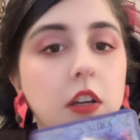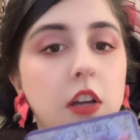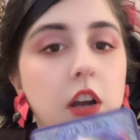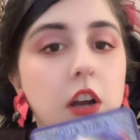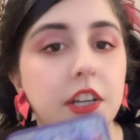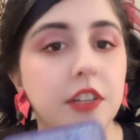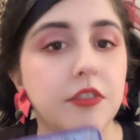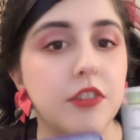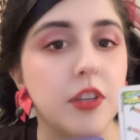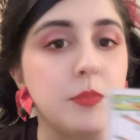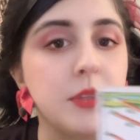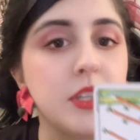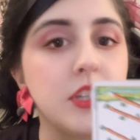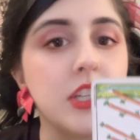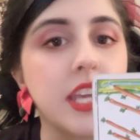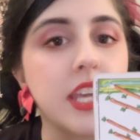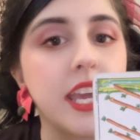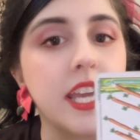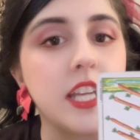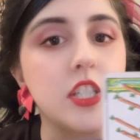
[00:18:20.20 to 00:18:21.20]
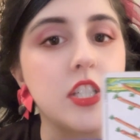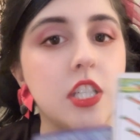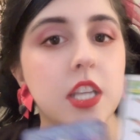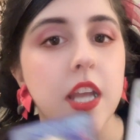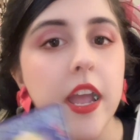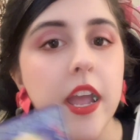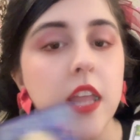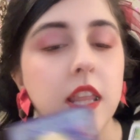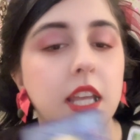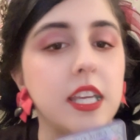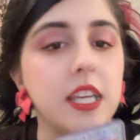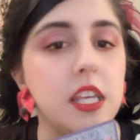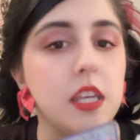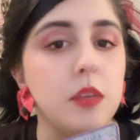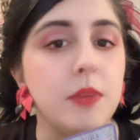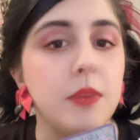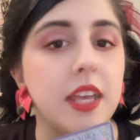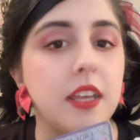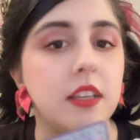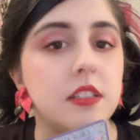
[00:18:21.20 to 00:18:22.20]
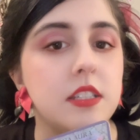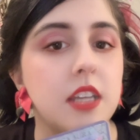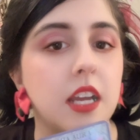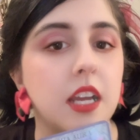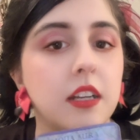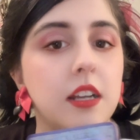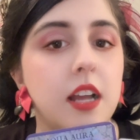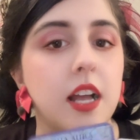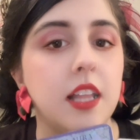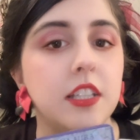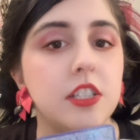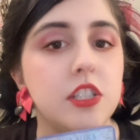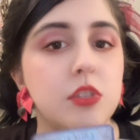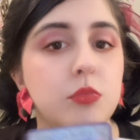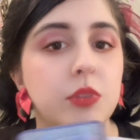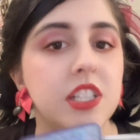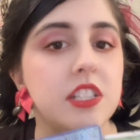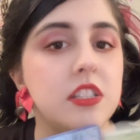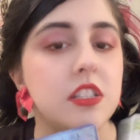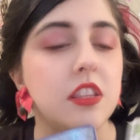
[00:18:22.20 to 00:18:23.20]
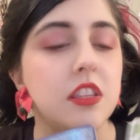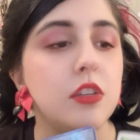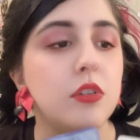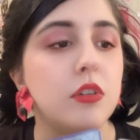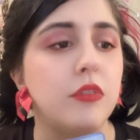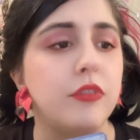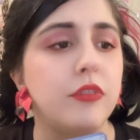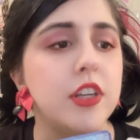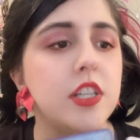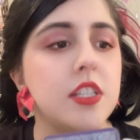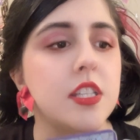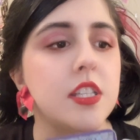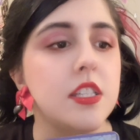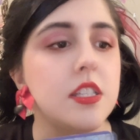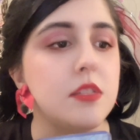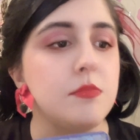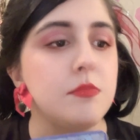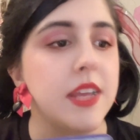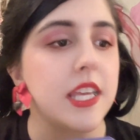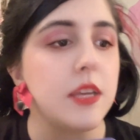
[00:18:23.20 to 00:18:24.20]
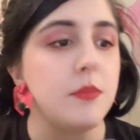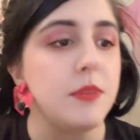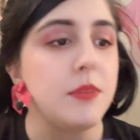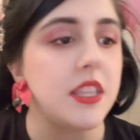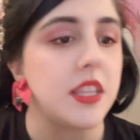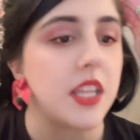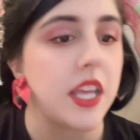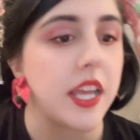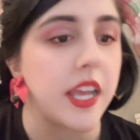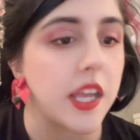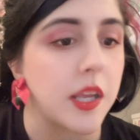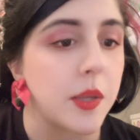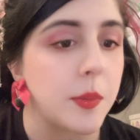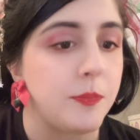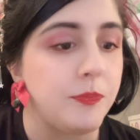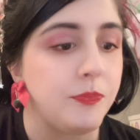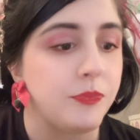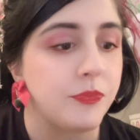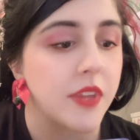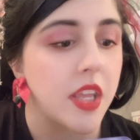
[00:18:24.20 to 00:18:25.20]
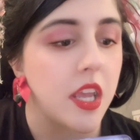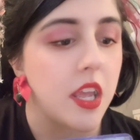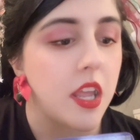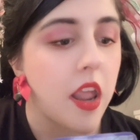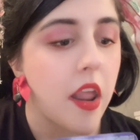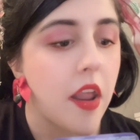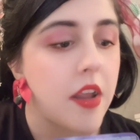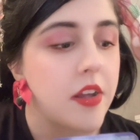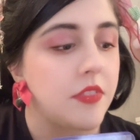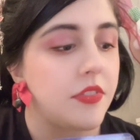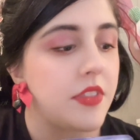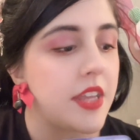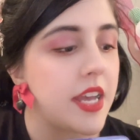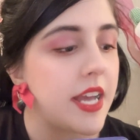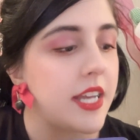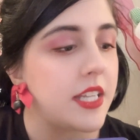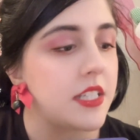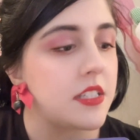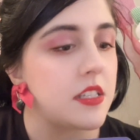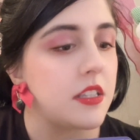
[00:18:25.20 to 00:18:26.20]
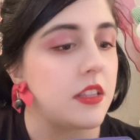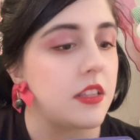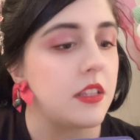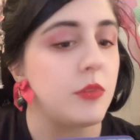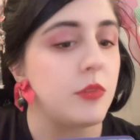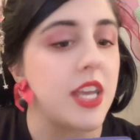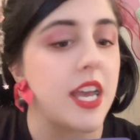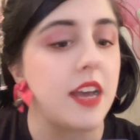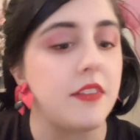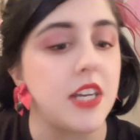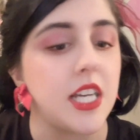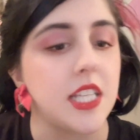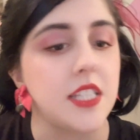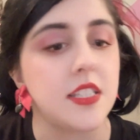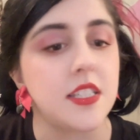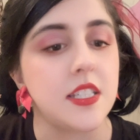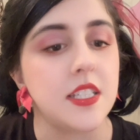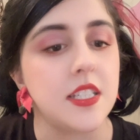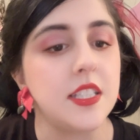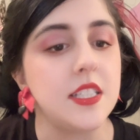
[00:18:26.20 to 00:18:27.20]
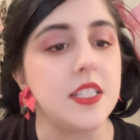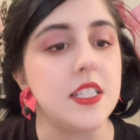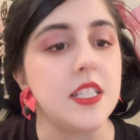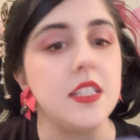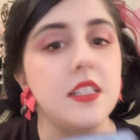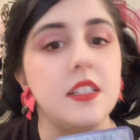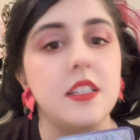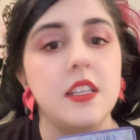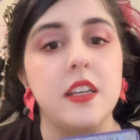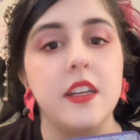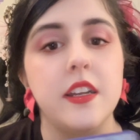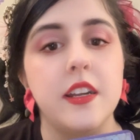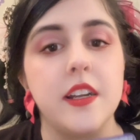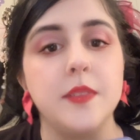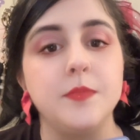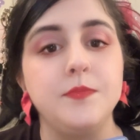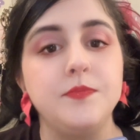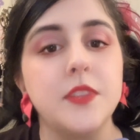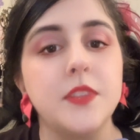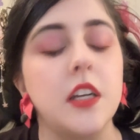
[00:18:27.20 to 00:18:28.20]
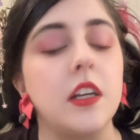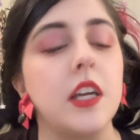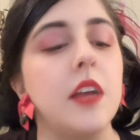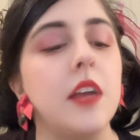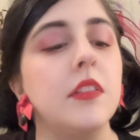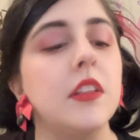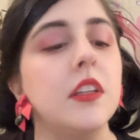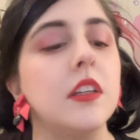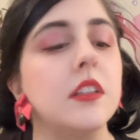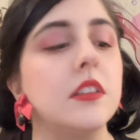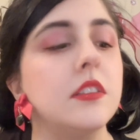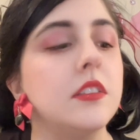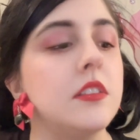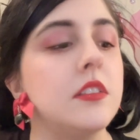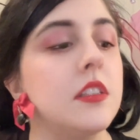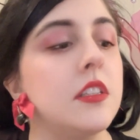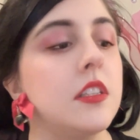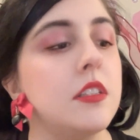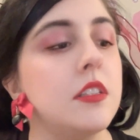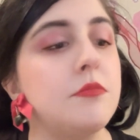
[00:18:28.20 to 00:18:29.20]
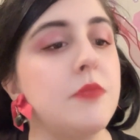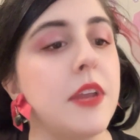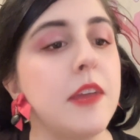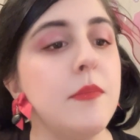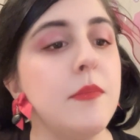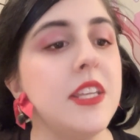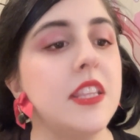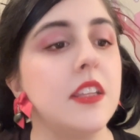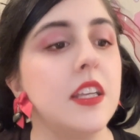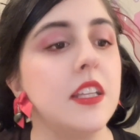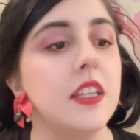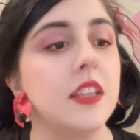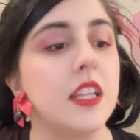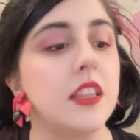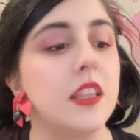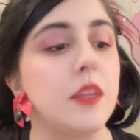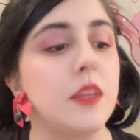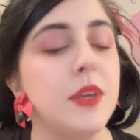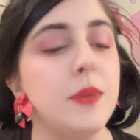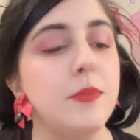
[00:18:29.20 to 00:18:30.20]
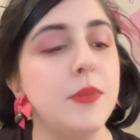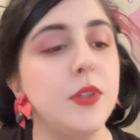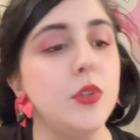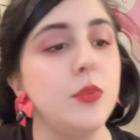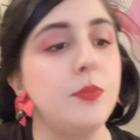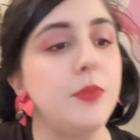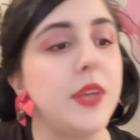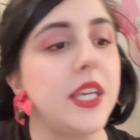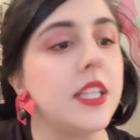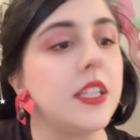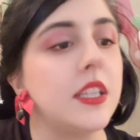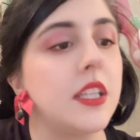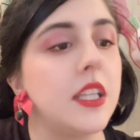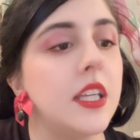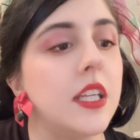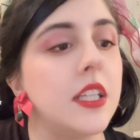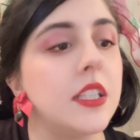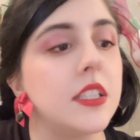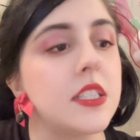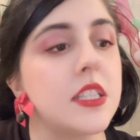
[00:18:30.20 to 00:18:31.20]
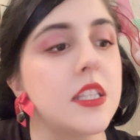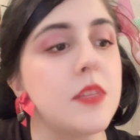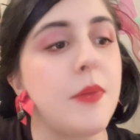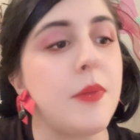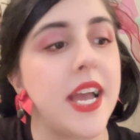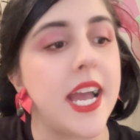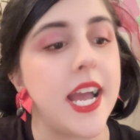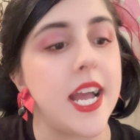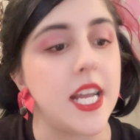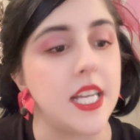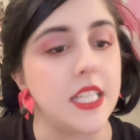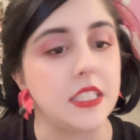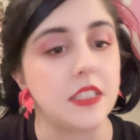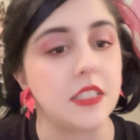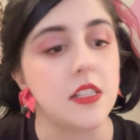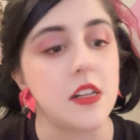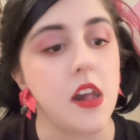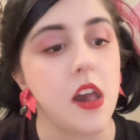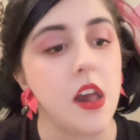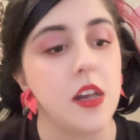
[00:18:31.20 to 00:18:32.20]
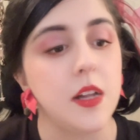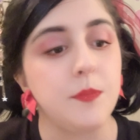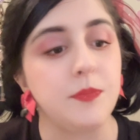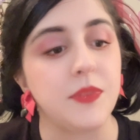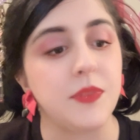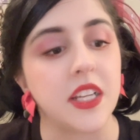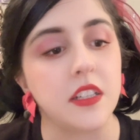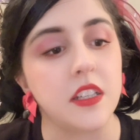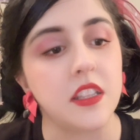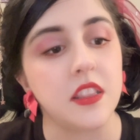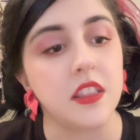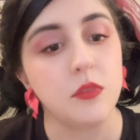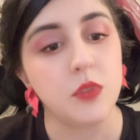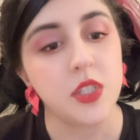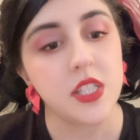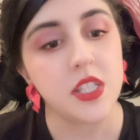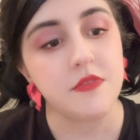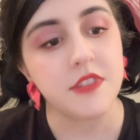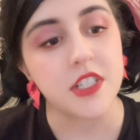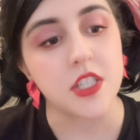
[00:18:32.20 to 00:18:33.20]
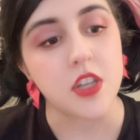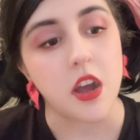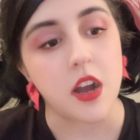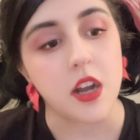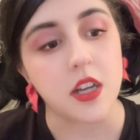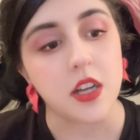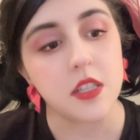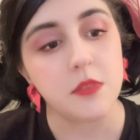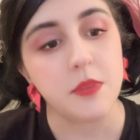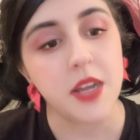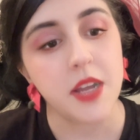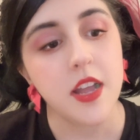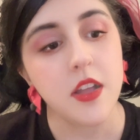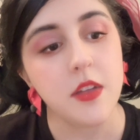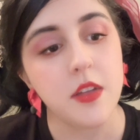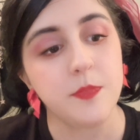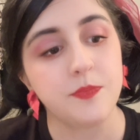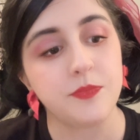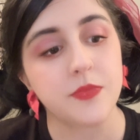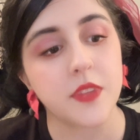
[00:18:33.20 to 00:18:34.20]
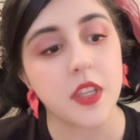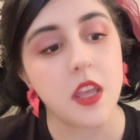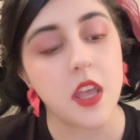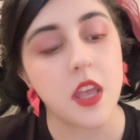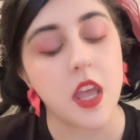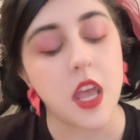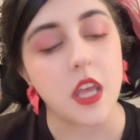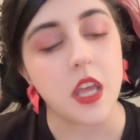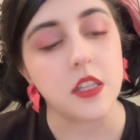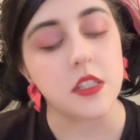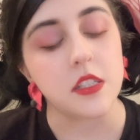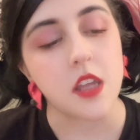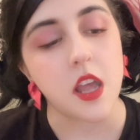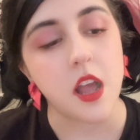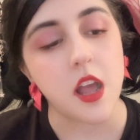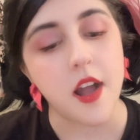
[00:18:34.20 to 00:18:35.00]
card of communication, like emails, technology. When it's in the reverse, this is making me think that, and then we have hostilities here. Okay, look, it made me think that the people who picked this in the past, like nothing was ever talked about, and